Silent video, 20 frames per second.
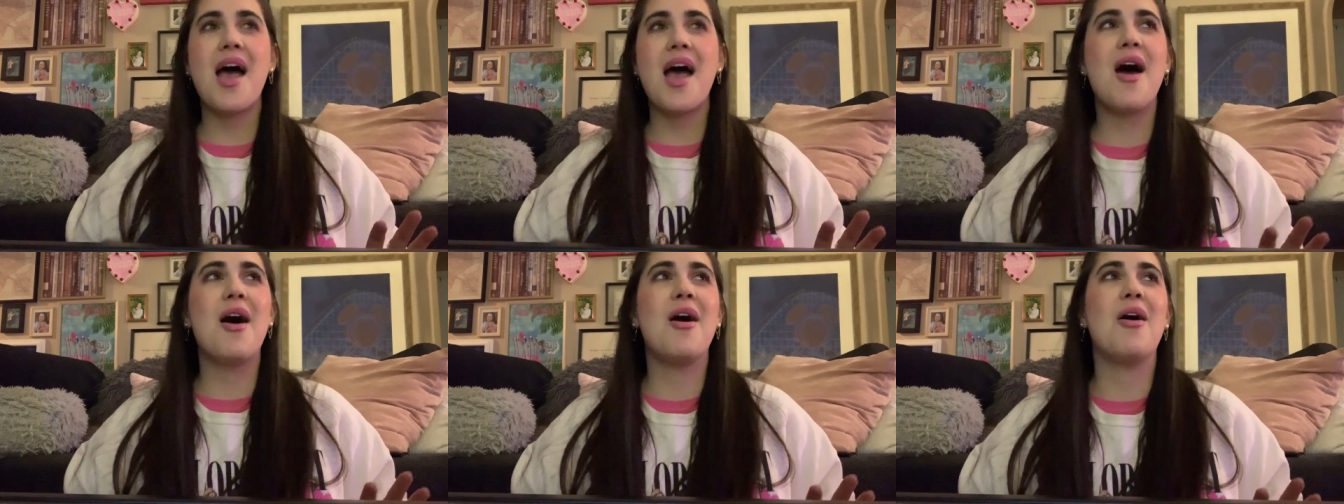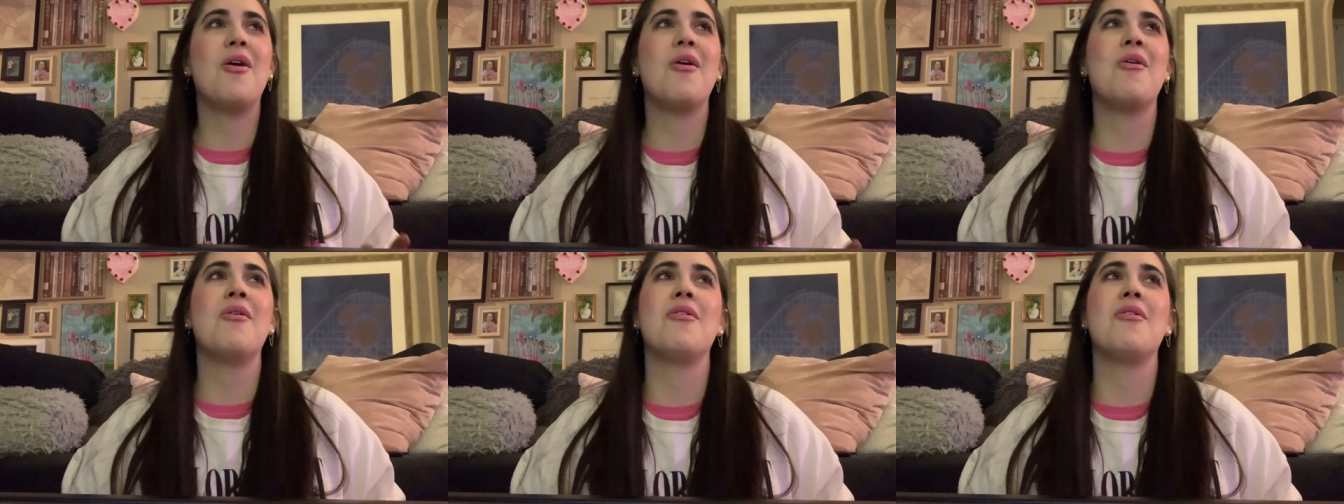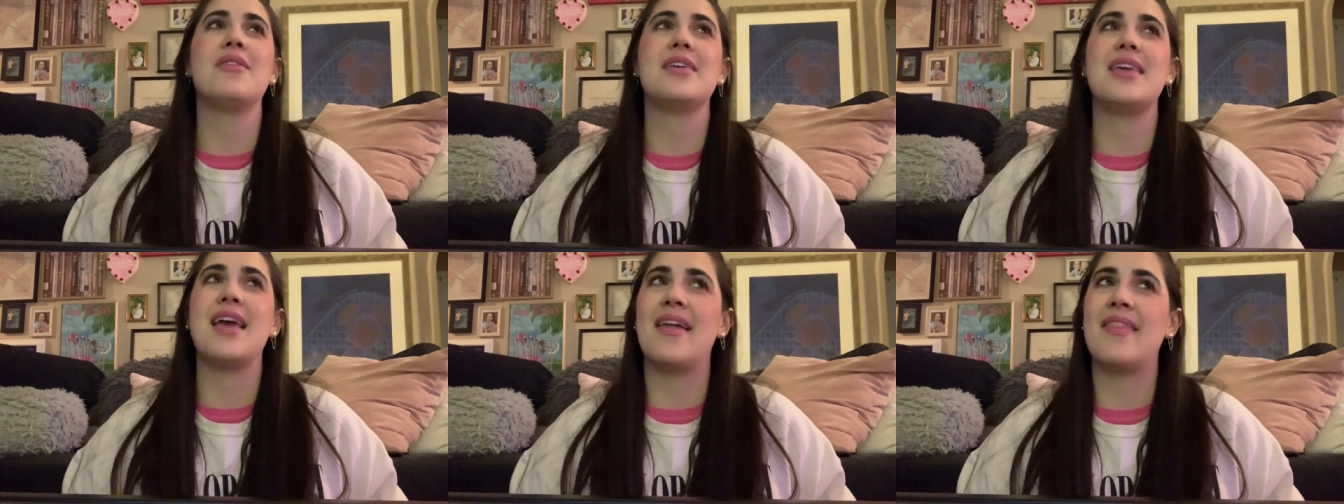Oh,
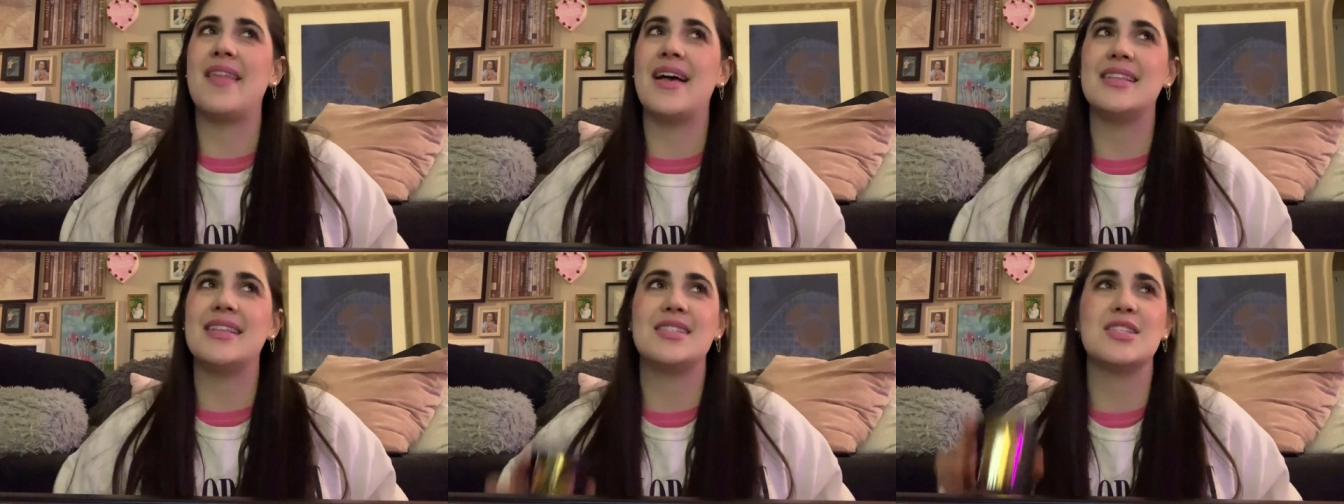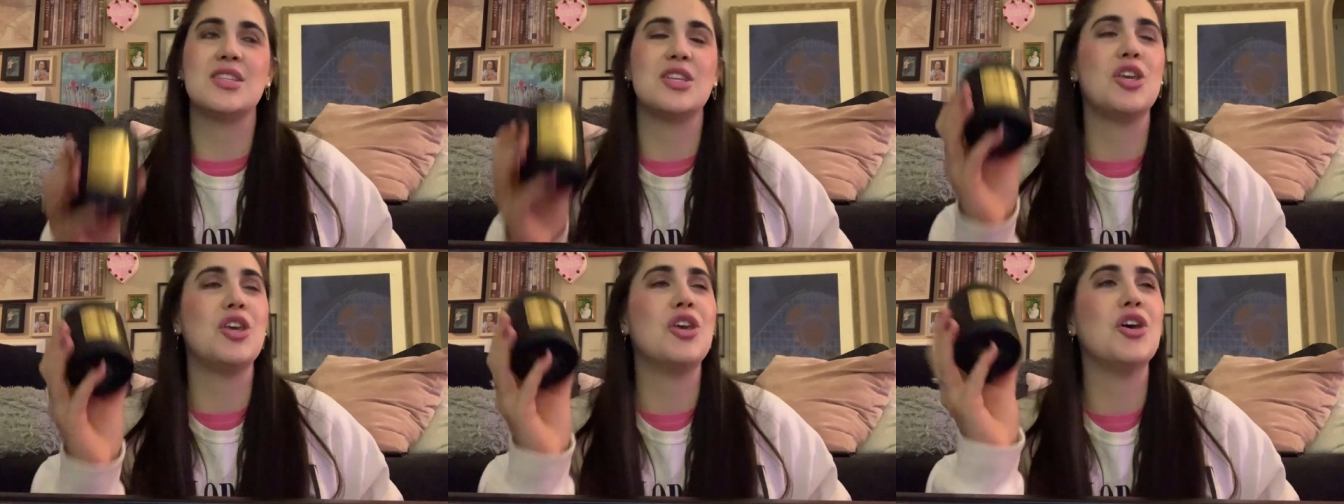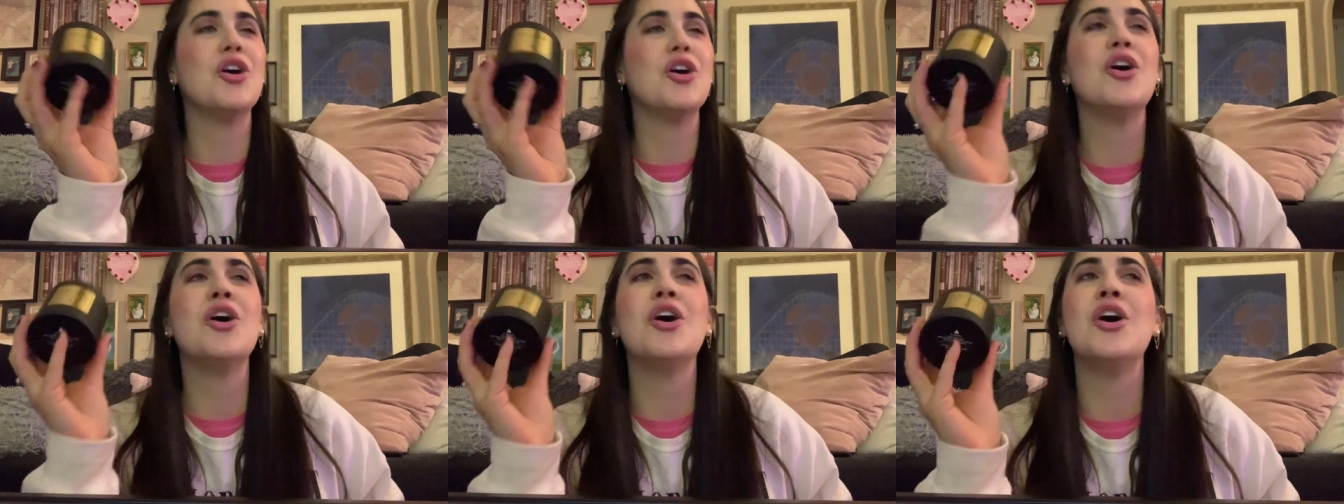yeah, that's
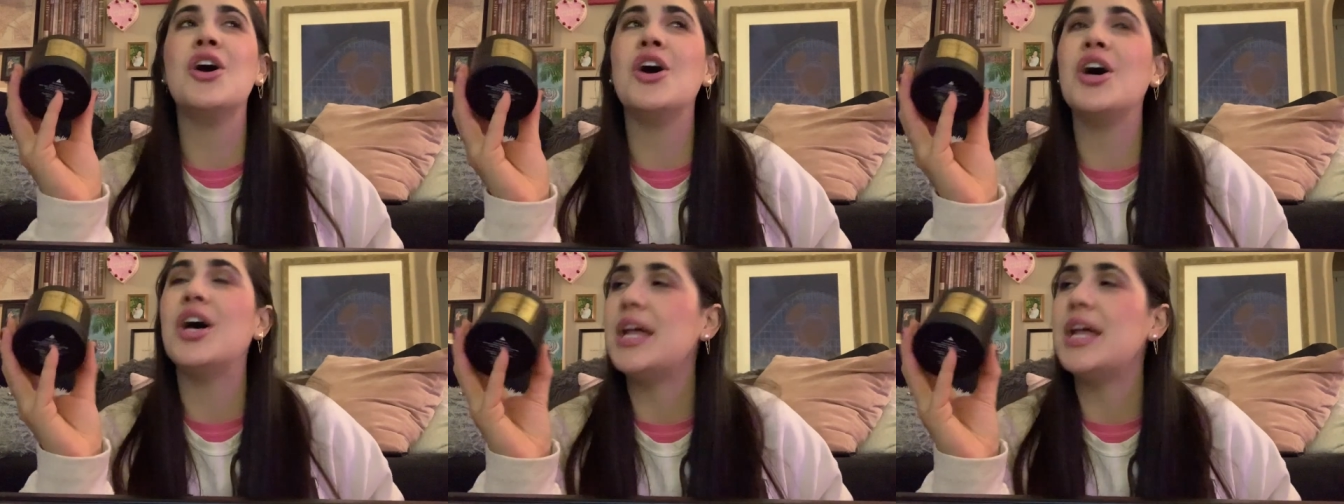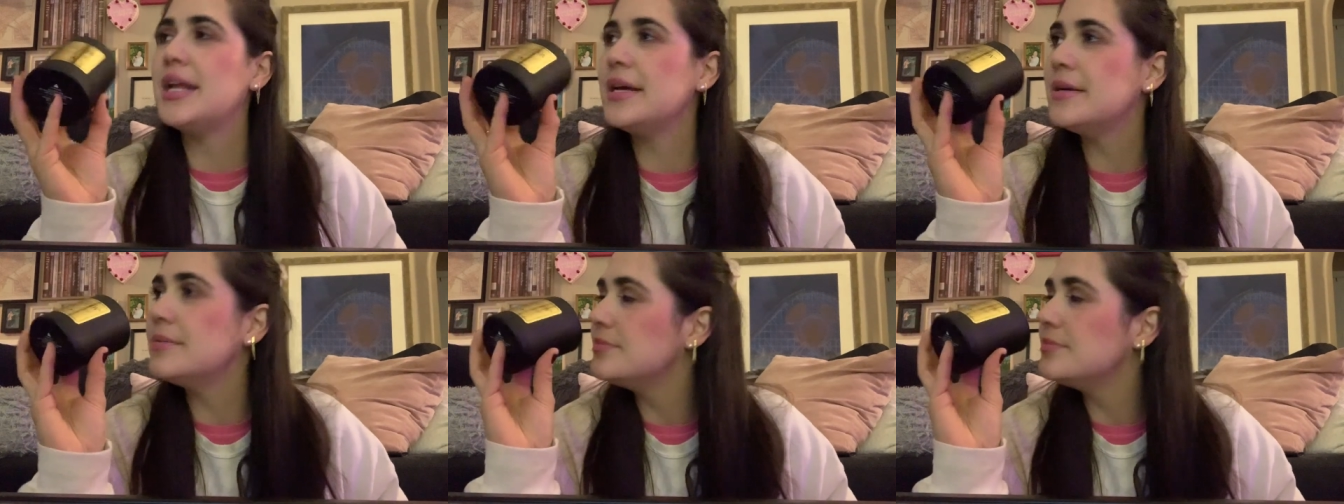good.